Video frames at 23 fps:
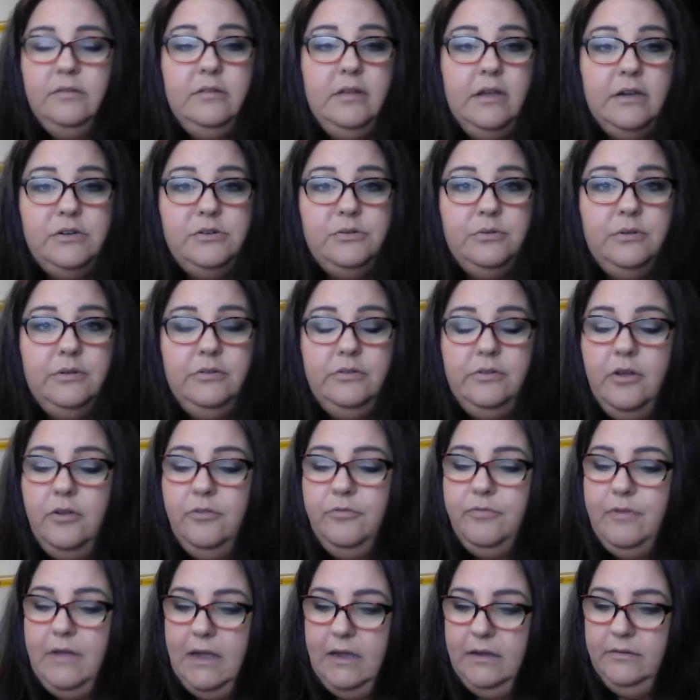Sexual
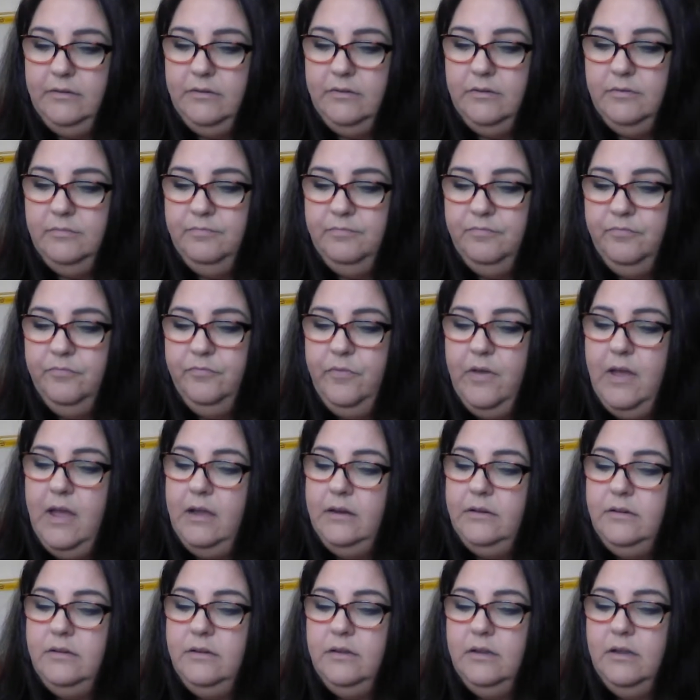assault facts.
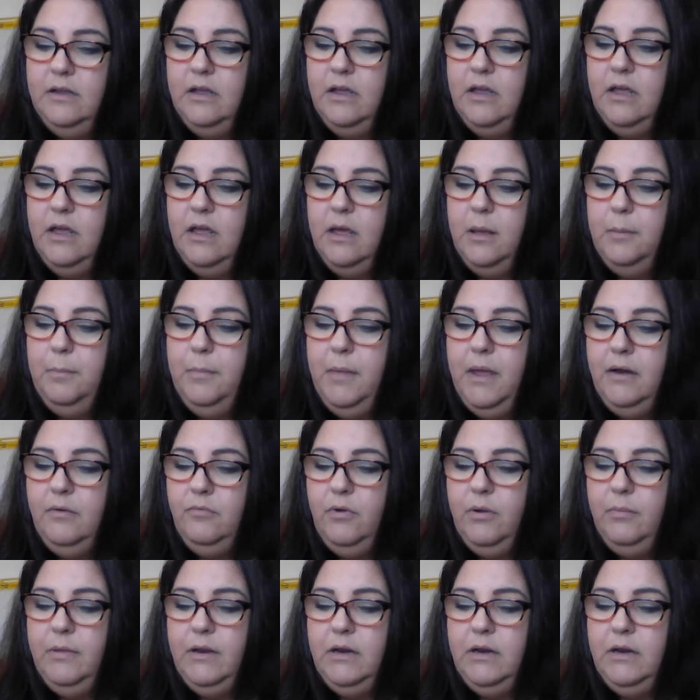Fact: men,